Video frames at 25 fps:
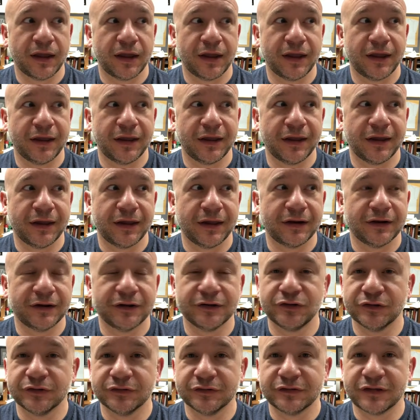And
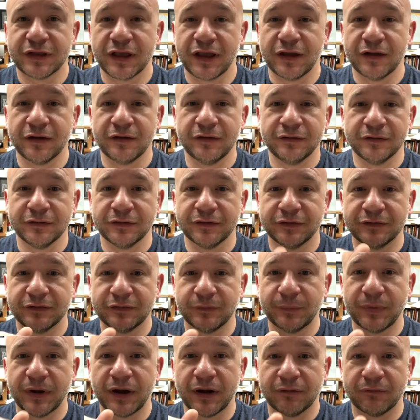on your scale, it's
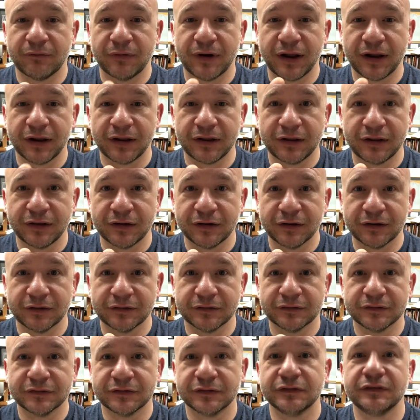about right here.
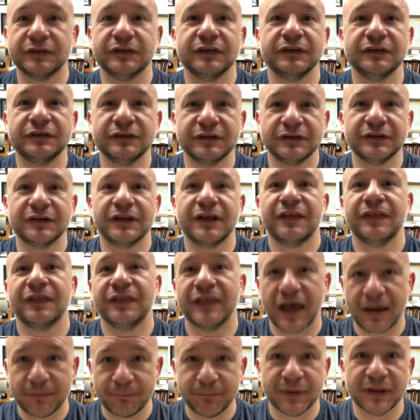This isn't
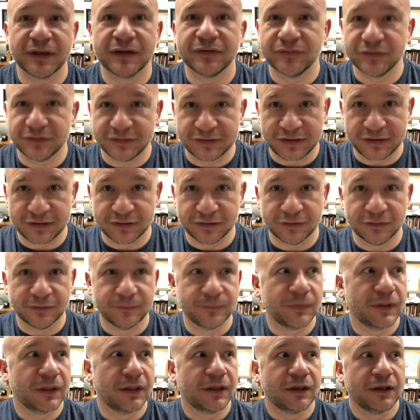that big of a deal.
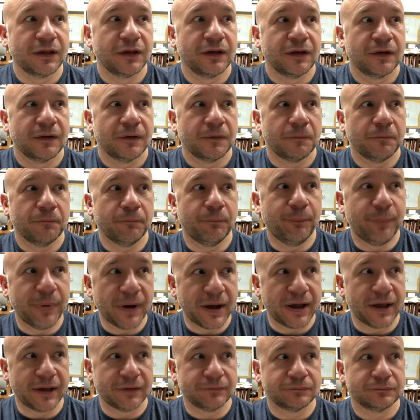
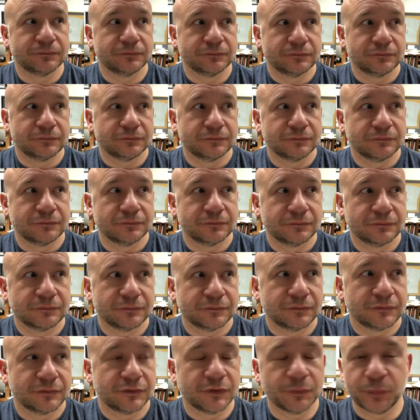But
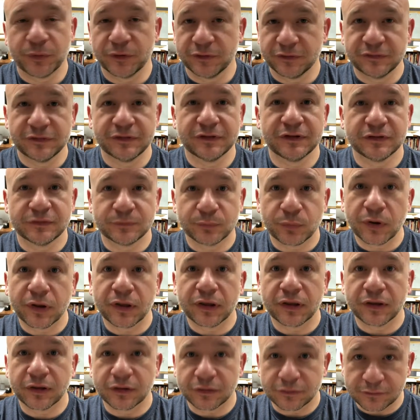the person that's
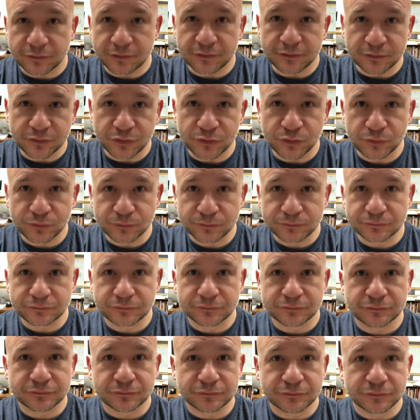bringing it to you
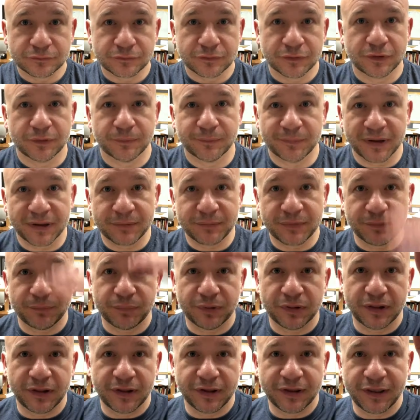might be
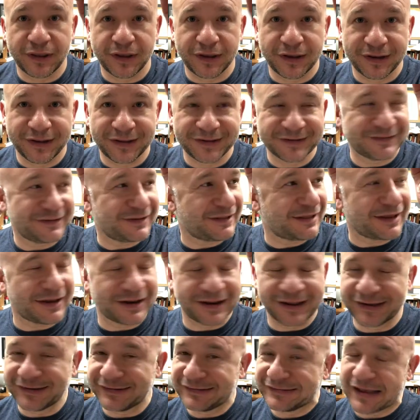plugging it into that
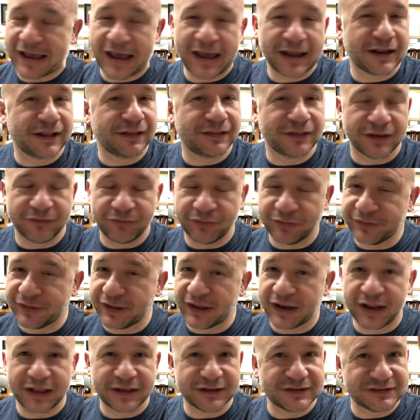anxiety level
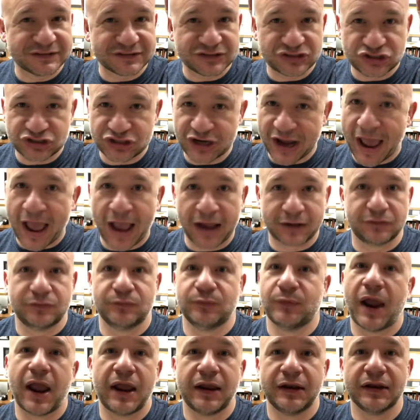that has jacked
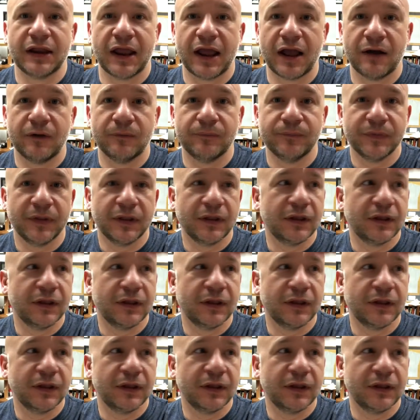right now.